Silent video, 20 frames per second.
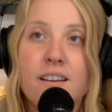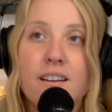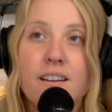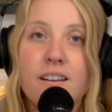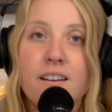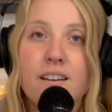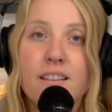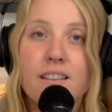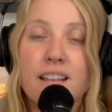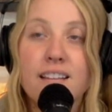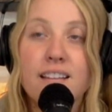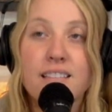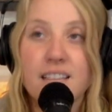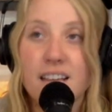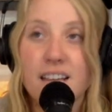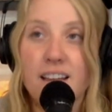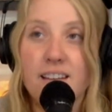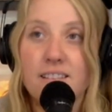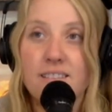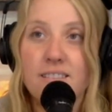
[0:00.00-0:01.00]
That's
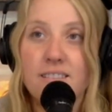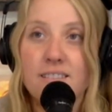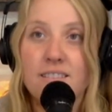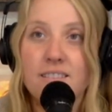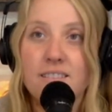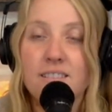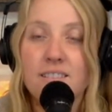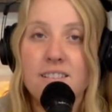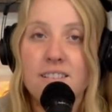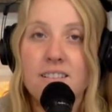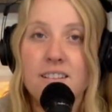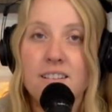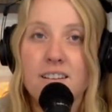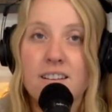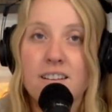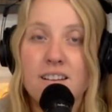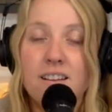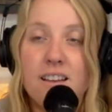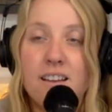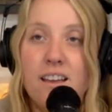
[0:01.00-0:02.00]
it.
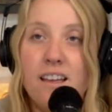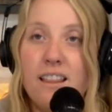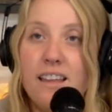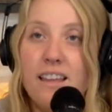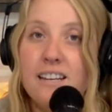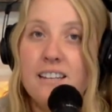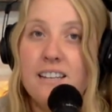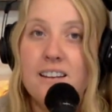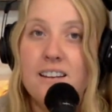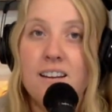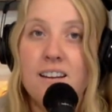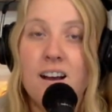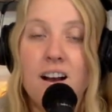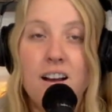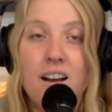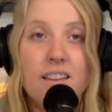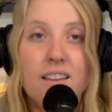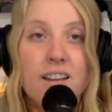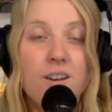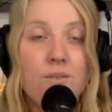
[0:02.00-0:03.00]
They did
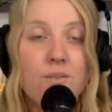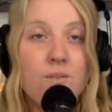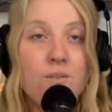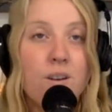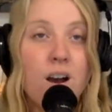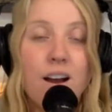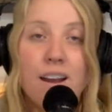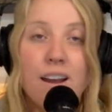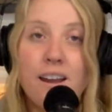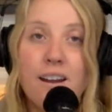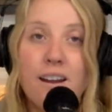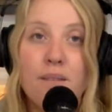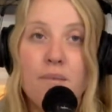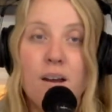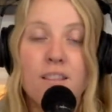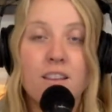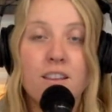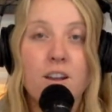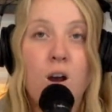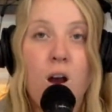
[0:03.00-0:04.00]
not, they do not care
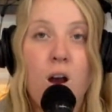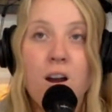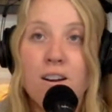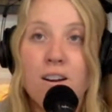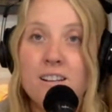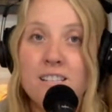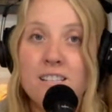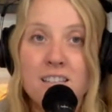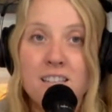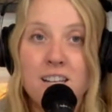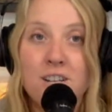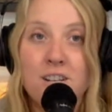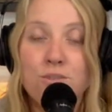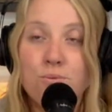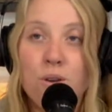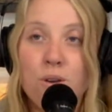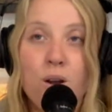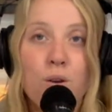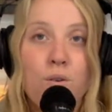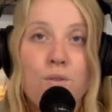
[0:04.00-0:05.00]
about the cars that they
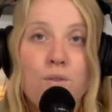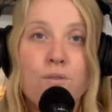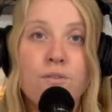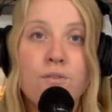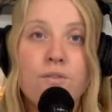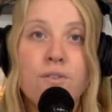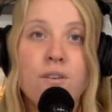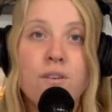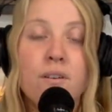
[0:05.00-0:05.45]
drove,